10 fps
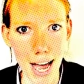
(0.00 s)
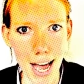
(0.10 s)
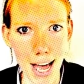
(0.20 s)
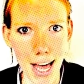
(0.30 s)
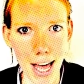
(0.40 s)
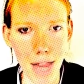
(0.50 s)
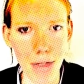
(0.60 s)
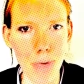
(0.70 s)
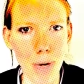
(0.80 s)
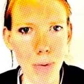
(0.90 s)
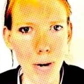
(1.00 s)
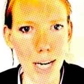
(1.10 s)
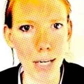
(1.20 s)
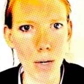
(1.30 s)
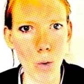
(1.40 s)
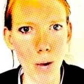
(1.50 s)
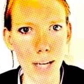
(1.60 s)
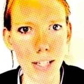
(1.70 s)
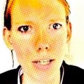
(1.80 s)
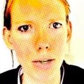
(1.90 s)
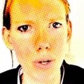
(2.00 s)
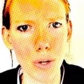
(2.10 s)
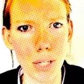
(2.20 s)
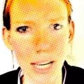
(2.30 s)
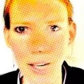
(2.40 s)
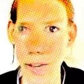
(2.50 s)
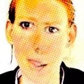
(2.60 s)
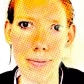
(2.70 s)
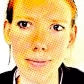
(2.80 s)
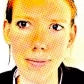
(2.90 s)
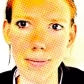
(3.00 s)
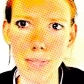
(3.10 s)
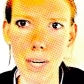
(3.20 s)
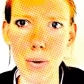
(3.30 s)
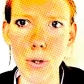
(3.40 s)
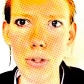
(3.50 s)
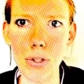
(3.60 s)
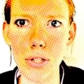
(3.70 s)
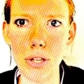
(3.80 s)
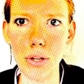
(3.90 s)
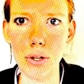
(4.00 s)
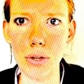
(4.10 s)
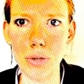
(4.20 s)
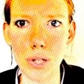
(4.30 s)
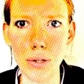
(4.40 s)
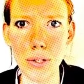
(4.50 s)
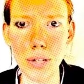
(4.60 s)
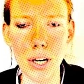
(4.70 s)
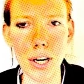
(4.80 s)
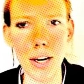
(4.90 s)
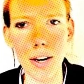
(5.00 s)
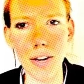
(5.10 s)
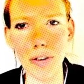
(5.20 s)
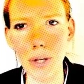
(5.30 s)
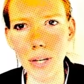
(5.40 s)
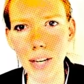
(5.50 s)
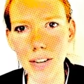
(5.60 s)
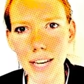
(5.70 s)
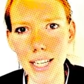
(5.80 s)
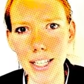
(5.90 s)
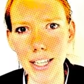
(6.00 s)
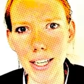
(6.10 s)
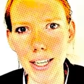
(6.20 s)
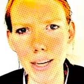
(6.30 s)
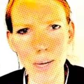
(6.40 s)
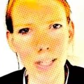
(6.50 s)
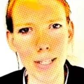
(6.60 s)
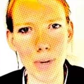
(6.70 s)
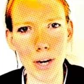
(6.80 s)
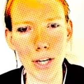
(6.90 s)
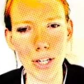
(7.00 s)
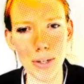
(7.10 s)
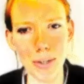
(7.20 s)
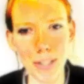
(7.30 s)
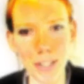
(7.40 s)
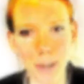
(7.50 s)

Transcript: and 3 practical ways so you can take advantage of it. We'll also show you the results of a real-life case study that might surprise you, so